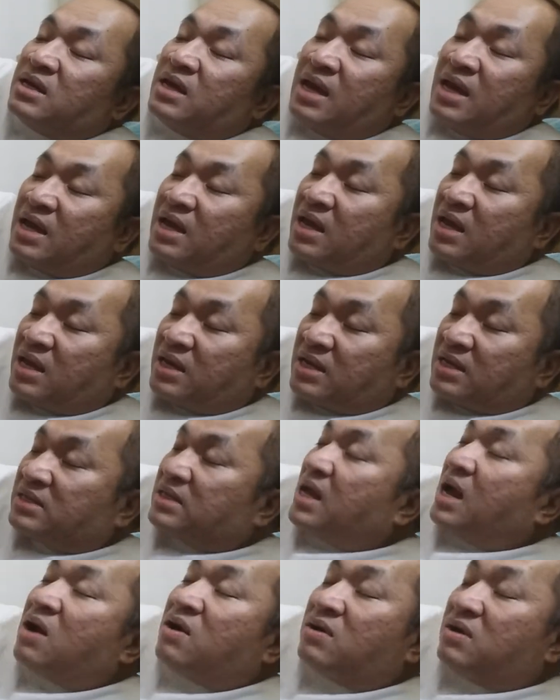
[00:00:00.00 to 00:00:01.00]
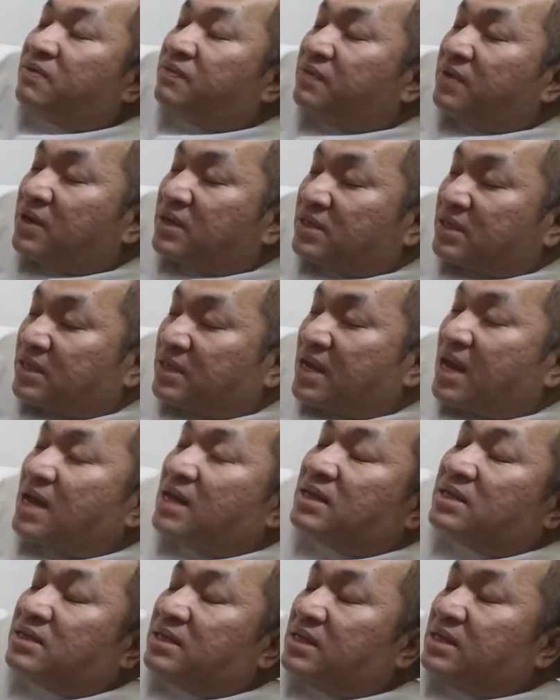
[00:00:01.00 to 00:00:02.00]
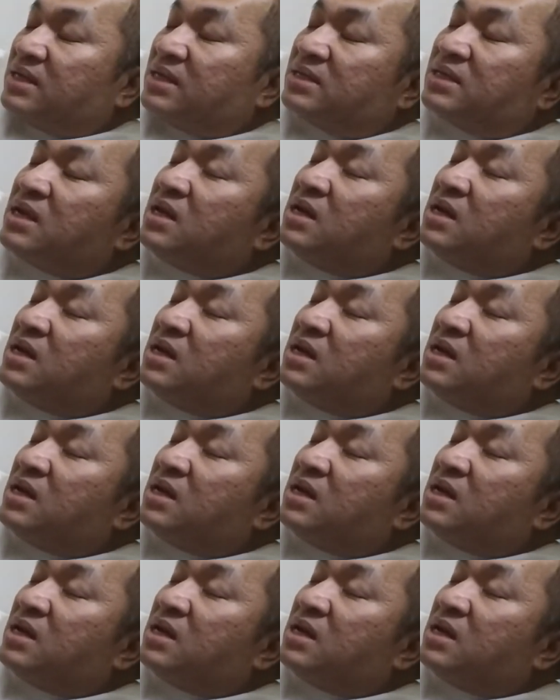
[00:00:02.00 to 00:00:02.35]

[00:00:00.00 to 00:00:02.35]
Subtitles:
And this is how the functionality is.